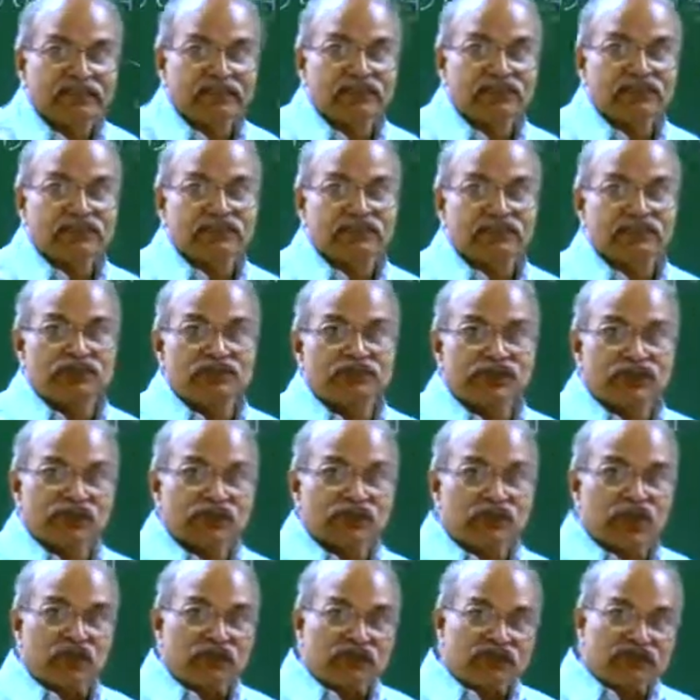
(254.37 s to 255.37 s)
So
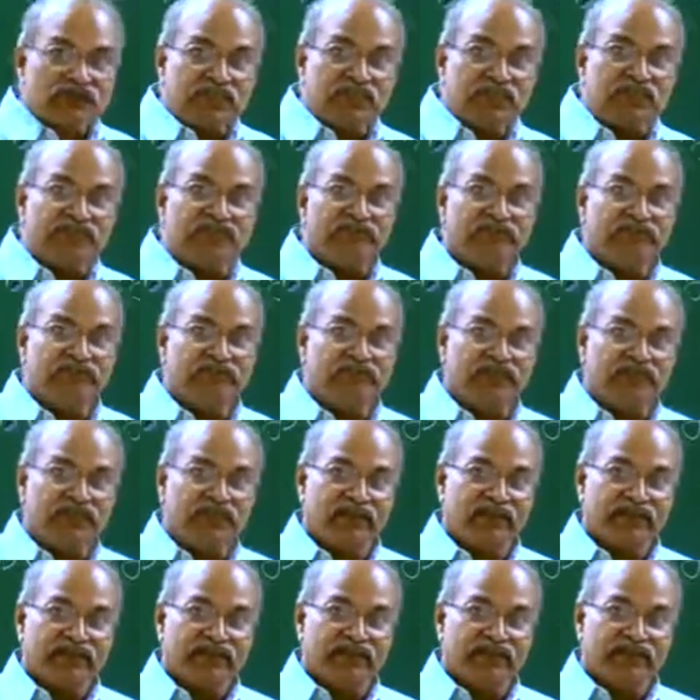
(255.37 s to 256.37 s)
shorter
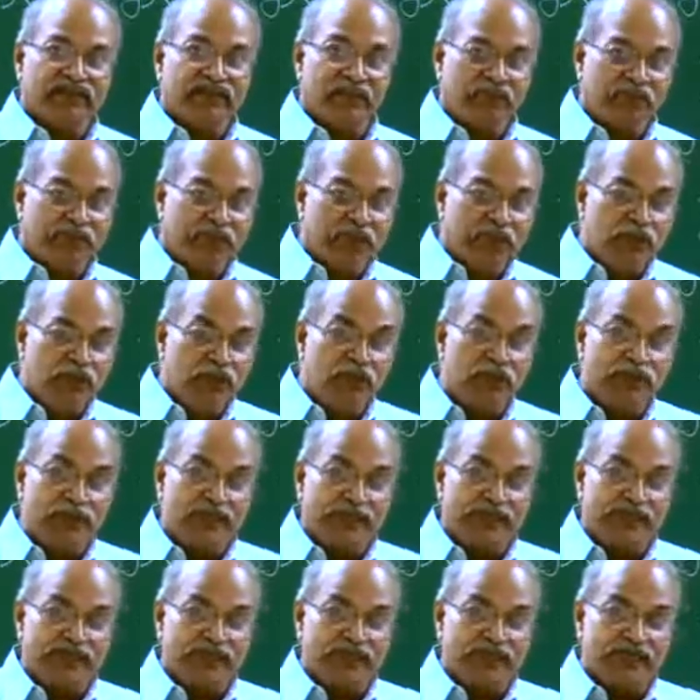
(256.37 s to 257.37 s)
wavelengths, the blue
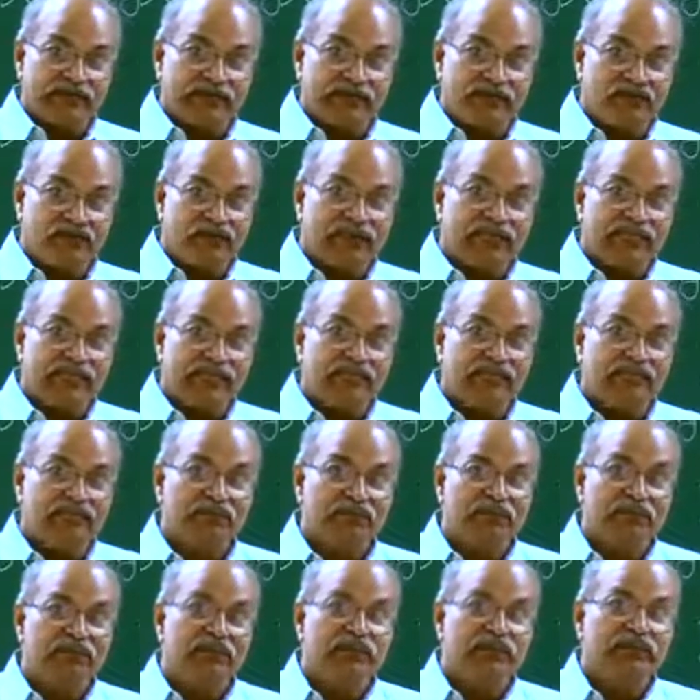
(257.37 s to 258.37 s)
end, the violet,
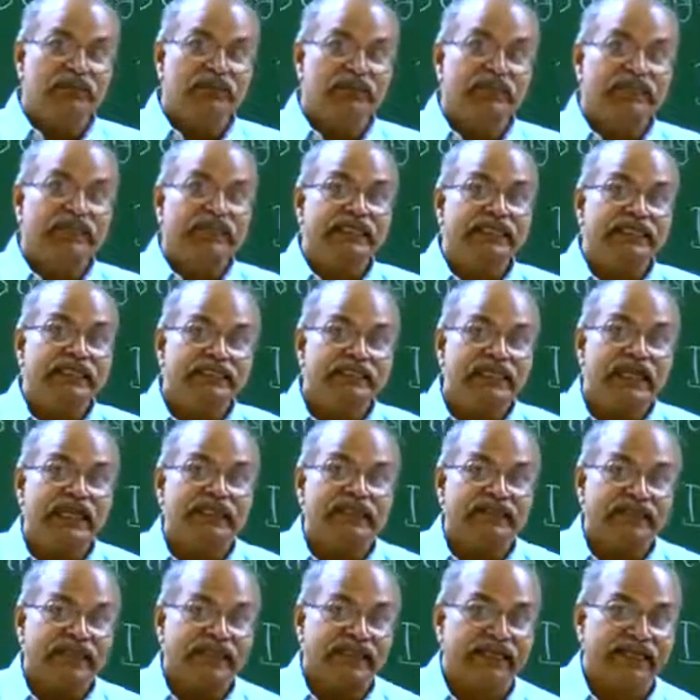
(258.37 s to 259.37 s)
blue, green,
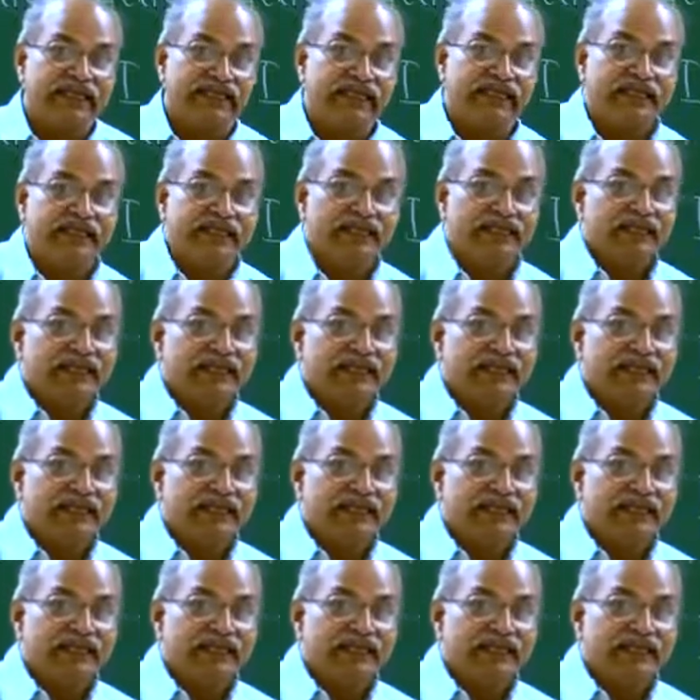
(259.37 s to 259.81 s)
that end,